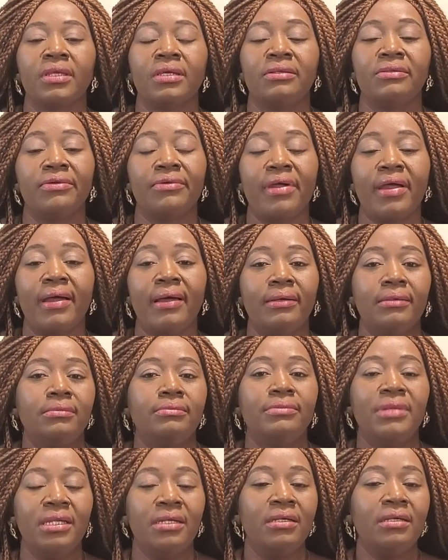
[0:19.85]
there are
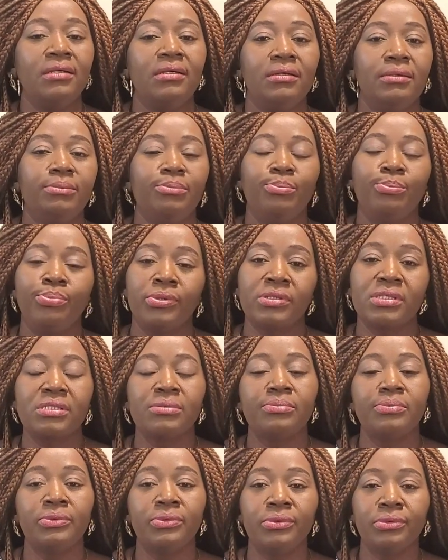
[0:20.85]
many
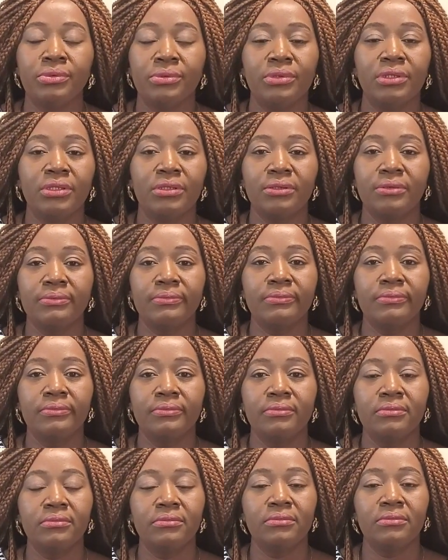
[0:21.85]
possible
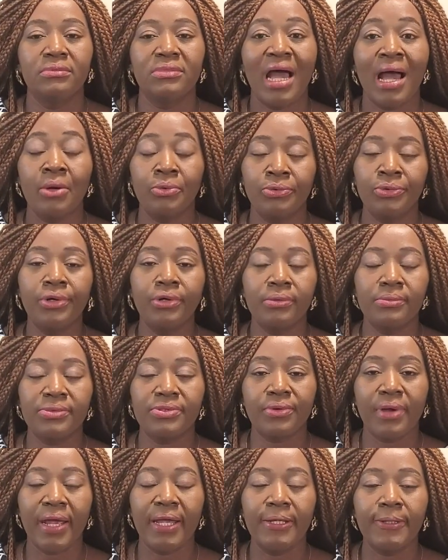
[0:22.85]

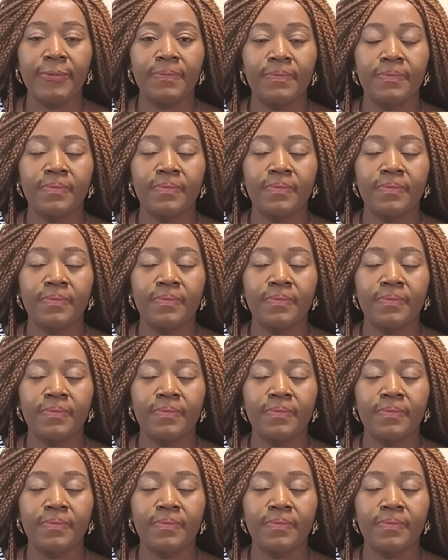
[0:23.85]
outcomes, right?